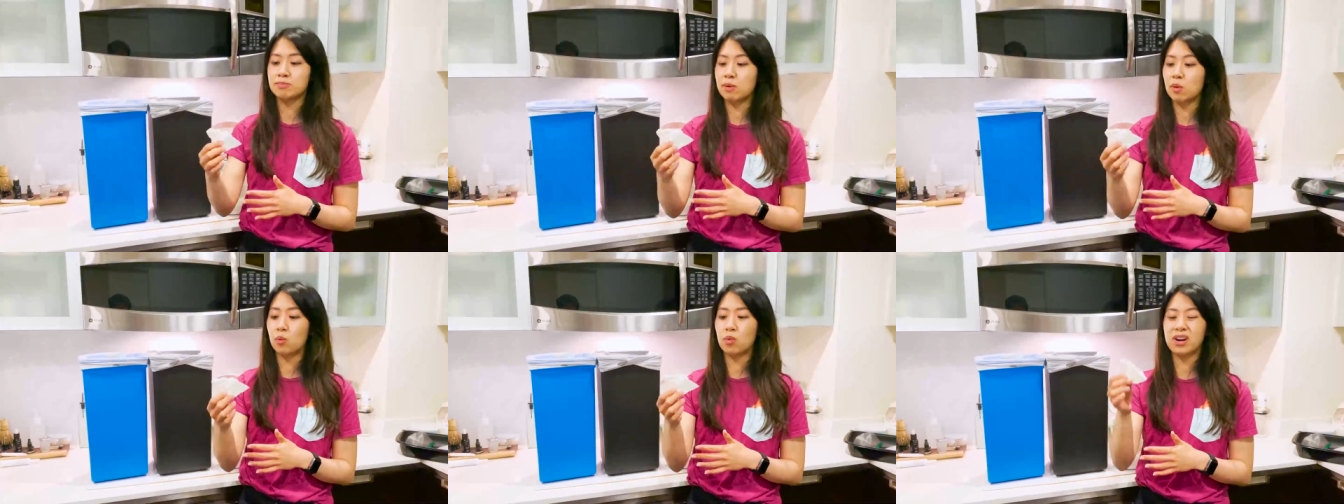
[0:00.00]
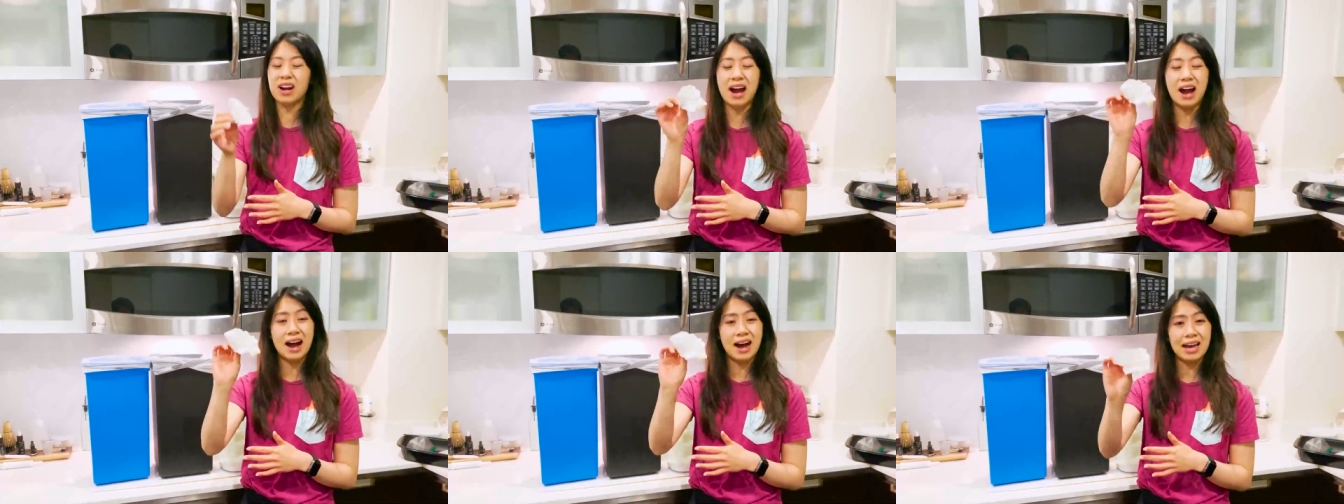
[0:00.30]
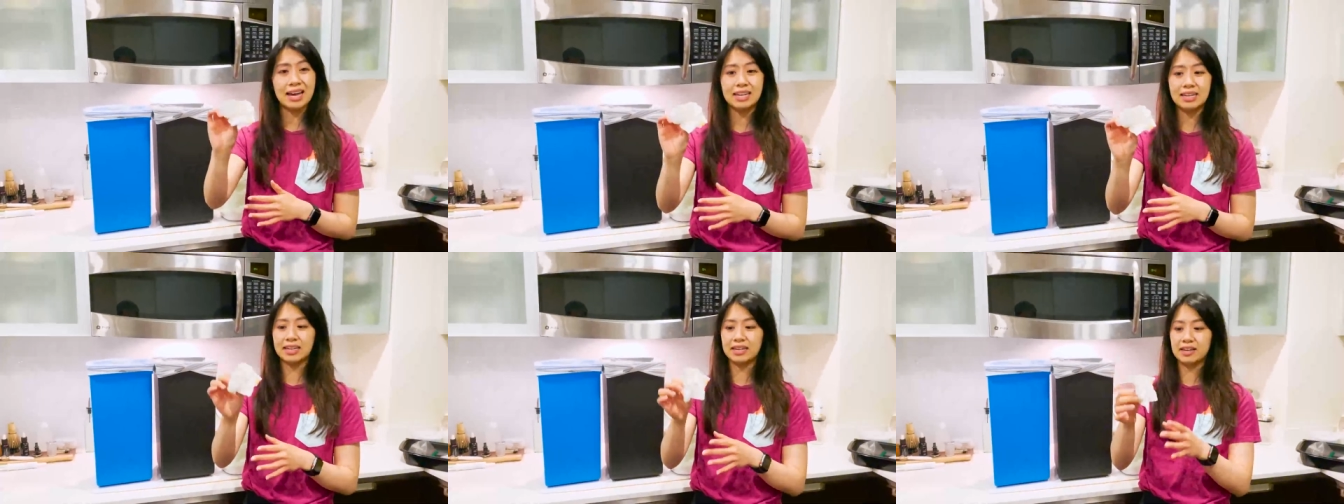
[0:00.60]
But where
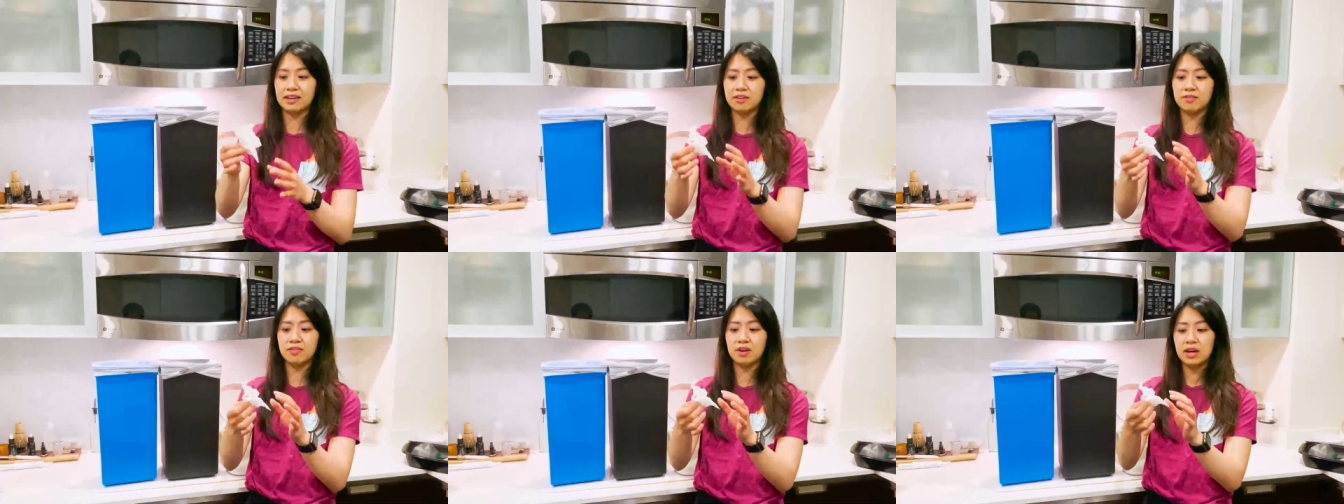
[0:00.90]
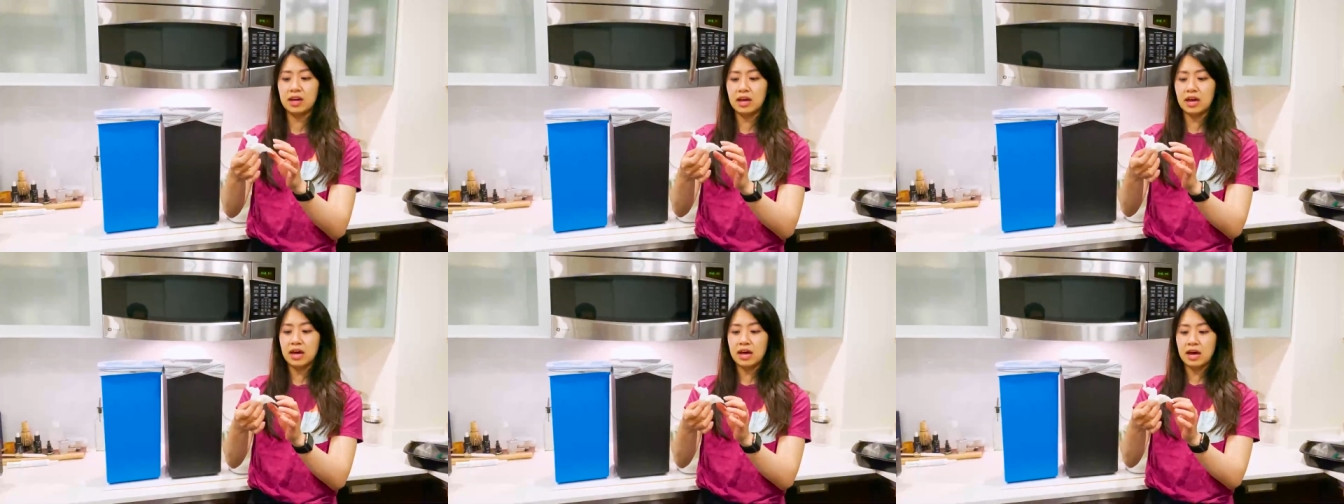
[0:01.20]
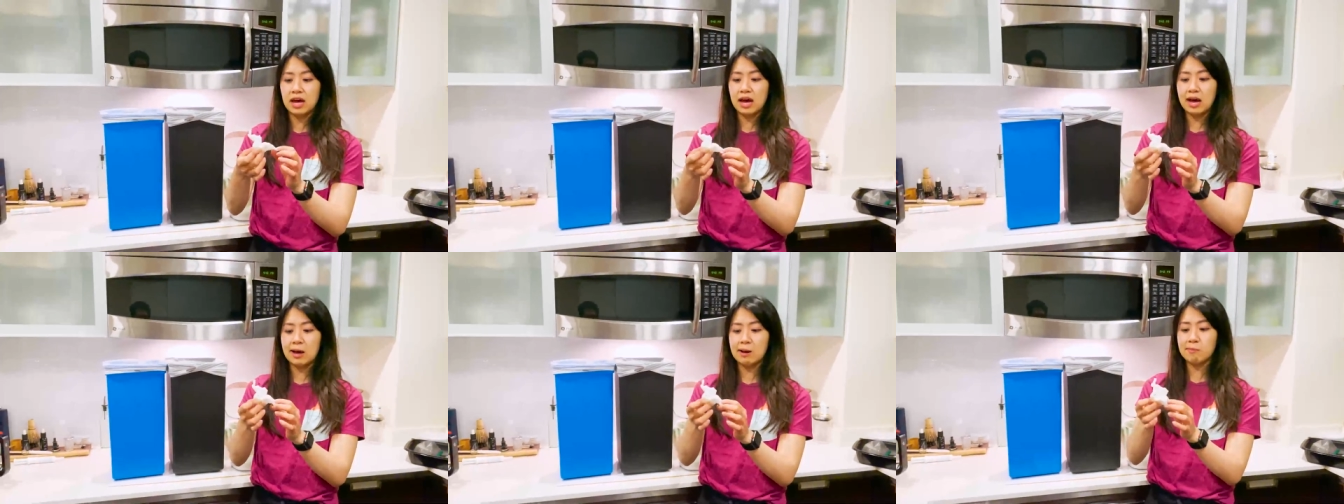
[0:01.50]
I live,
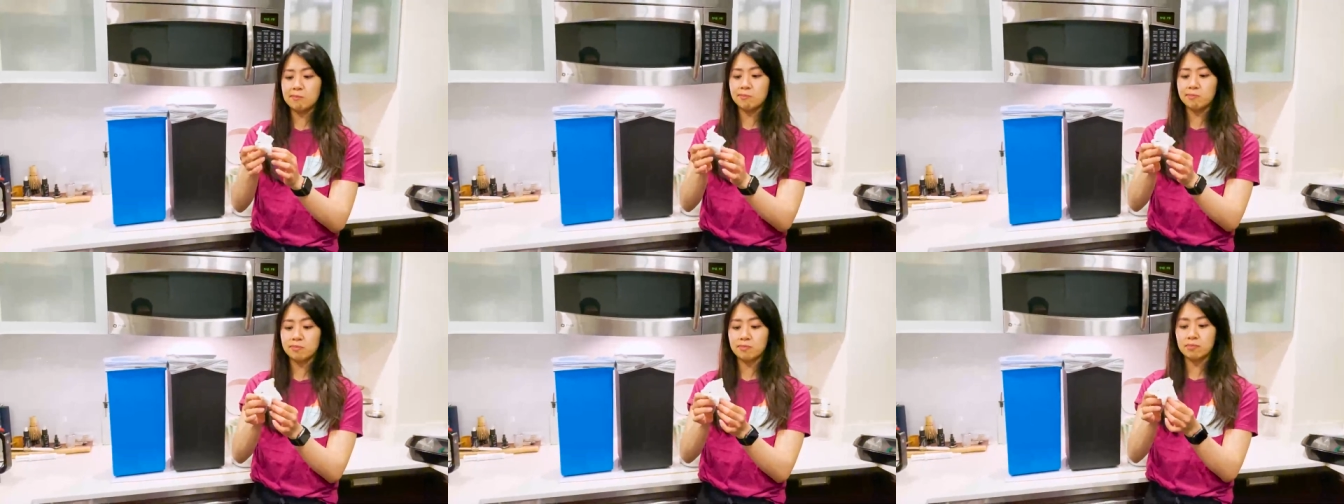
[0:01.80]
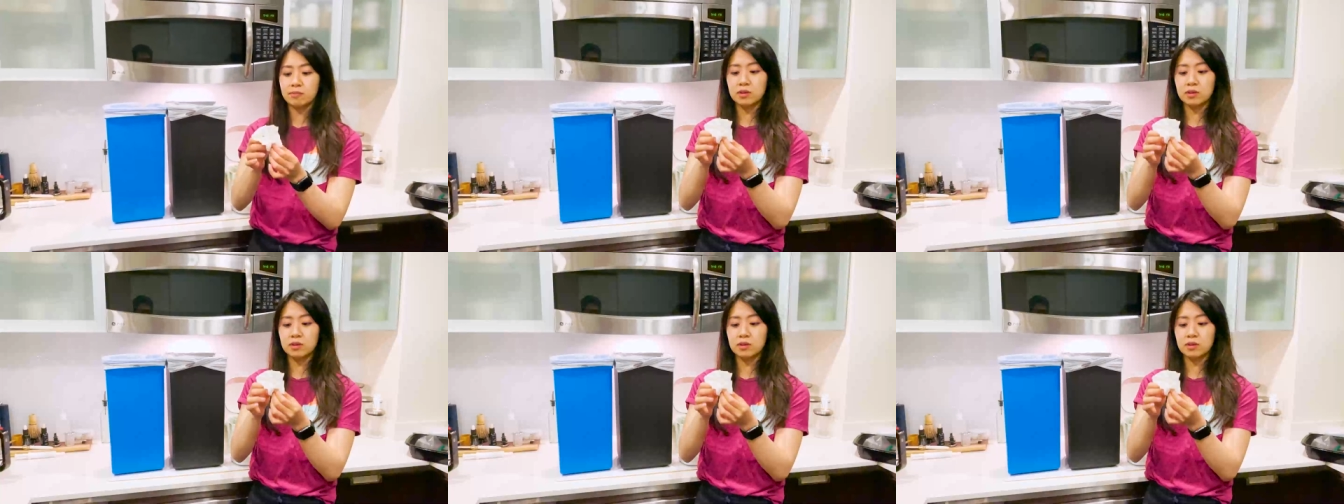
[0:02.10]
um,